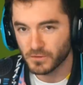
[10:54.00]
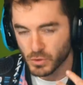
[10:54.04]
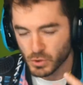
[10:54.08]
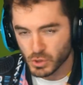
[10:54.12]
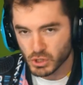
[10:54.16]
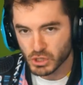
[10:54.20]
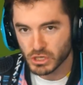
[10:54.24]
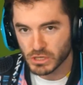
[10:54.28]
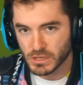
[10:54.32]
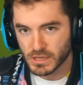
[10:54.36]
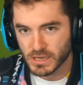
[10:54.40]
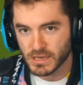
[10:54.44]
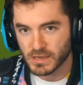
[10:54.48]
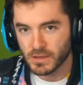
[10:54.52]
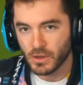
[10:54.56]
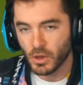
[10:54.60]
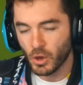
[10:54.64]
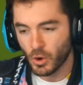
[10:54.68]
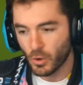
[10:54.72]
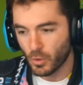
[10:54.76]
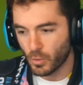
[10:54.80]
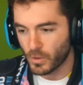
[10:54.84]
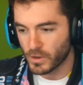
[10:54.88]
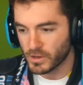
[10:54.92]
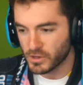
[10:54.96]
usually
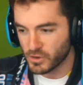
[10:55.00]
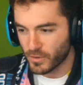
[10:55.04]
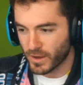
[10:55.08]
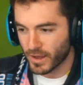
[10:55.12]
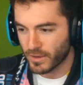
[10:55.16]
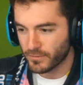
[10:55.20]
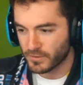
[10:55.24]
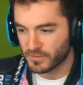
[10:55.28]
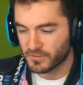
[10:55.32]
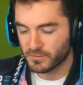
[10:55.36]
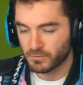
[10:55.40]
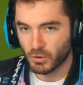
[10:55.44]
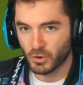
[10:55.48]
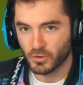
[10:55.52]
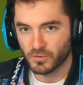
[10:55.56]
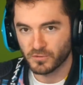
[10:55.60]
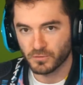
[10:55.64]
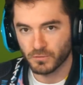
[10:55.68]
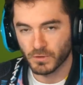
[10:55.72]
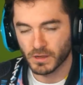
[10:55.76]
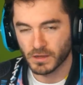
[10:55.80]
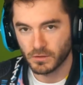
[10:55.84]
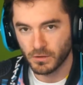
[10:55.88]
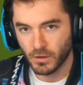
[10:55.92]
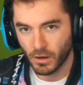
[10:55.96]
when you have exposed
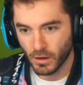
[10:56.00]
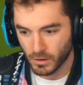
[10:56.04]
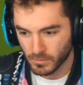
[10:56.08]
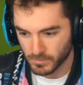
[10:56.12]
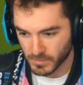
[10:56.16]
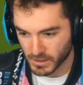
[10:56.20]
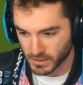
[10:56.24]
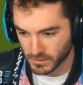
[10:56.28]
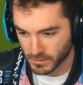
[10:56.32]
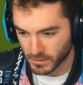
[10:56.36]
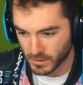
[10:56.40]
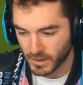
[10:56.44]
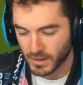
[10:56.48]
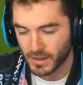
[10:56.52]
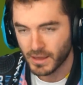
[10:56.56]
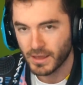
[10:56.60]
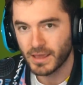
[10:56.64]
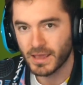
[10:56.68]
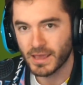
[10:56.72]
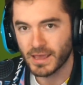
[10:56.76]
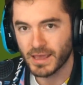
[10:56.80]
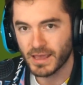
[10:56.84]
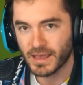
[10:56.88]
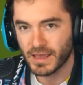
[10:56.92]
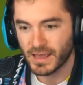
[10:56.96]
red carbon,
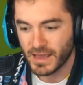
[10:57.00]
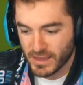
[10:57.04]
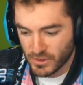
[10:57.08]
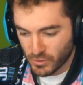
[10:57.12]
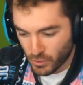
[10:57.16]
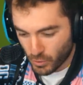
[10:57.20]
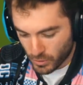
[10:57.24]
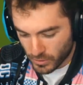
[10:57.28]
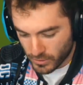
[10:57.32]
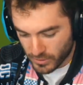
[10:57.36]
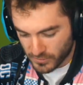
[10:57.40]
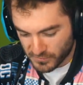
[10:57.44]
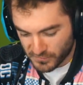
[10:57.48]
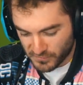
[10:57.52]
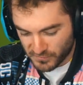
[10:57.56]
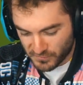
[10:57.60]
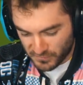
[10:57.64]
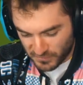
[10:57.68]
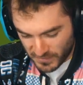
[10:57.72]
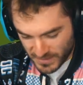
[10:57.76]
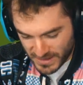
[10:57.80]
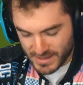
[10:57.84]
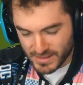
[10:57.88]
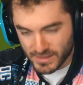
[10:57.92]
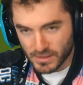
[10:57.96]
in order to
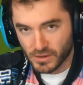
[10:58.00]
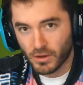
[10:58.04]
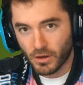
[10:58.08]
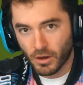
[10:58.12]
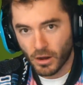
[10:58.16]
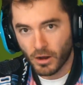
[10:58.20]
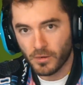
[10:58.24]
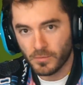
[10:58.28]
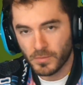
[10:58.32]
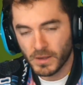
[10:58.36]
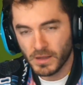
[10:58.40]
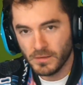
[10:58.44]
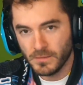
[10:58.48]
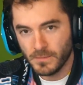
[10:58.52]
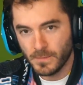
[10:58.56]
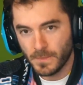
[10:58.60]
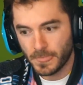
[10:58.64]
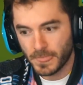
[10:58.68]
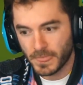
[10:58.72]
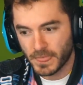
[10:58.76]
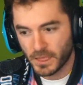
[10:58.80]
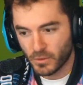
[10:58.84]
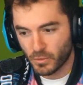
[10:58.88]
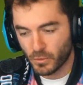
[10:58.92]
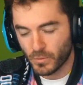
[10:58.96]
see the carbon,
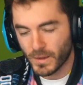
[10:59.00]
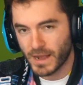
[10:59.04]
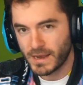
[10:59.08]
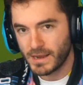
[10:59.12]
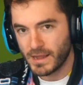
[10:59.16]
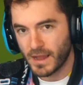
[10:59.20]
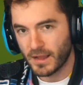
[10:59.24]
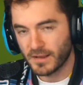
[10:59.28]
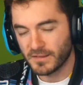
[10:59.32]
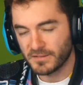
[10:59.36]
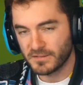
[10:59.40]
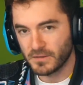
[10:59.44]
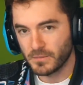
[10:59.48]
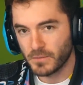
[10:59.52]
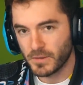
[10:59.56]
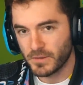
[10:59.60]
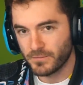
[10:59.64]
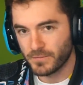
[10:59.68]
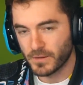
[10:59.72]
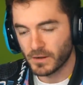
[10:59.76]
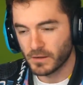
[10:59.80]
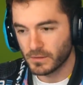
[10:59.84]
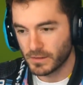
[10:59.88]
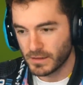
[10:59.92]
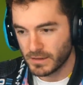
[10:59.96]
the red has to be
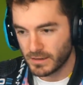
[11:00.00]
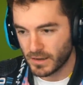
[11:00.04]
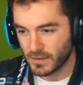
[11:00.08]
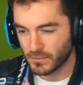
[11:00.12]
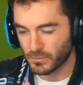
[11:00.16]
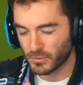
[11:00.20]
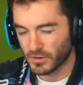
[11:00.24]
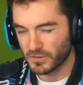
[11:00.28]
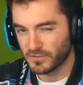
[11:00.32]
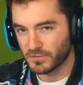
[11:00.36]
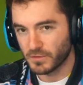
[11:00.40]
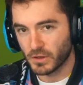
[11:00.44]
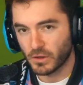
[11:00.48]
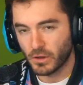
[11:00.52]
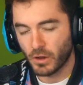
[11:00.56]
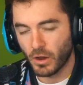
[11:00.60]
fairly dim because the